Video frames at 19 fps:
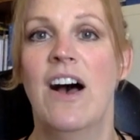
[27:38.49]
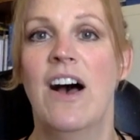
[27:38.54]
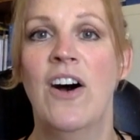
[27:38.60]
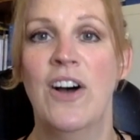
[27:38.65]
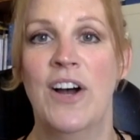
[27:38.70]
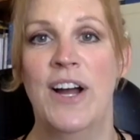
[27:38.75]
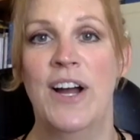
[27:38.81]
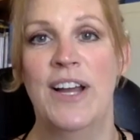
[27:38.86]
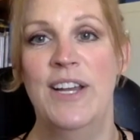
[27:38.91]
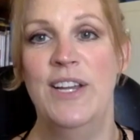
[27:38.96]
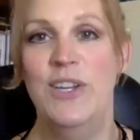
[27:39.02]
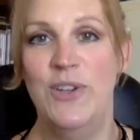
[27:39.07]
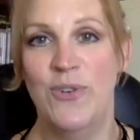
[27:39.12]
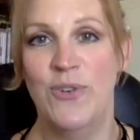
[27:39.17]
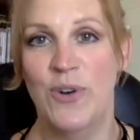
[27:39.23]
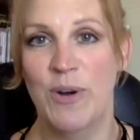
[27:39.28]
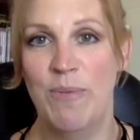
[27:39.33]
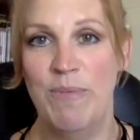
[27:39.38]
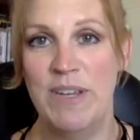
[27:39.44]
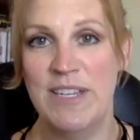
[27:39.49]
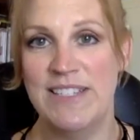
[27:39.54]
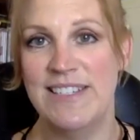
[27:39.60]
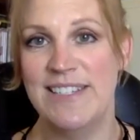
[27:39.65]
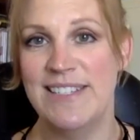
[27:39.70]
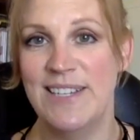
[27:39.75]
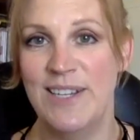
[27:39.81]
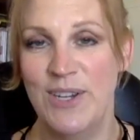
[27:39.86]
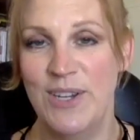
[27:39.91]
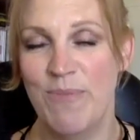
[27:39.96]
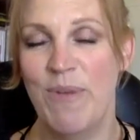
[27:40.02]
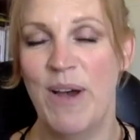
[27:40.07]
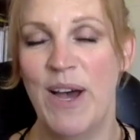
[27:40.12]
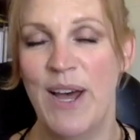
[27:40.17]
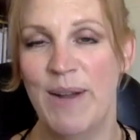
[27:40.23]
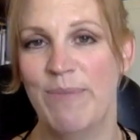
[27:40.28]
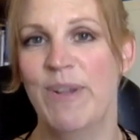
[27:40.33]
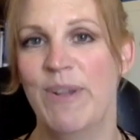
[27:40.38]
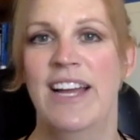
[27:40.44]
on your business and your
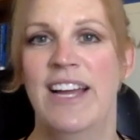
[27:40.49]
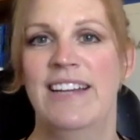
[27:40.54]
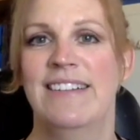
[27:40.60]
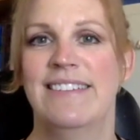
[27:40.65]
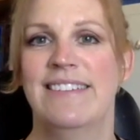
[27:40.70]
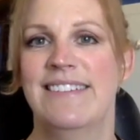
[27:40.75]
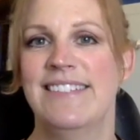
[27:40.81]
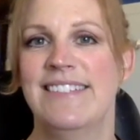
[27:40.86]
bottom line.